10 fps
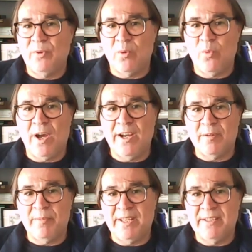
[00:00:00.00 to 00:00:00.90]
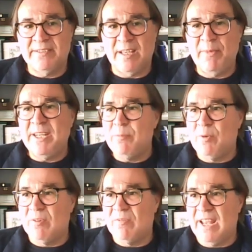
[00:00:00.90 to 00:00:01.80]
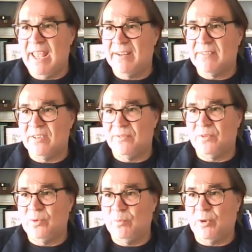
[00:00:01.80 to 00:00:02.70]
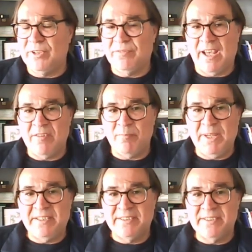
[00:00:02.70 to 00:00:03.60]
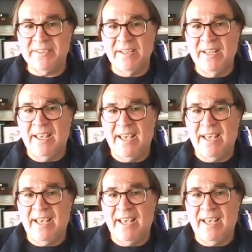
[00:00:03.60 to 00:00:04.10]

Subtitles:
requirements a minimum of length of 2.5 meters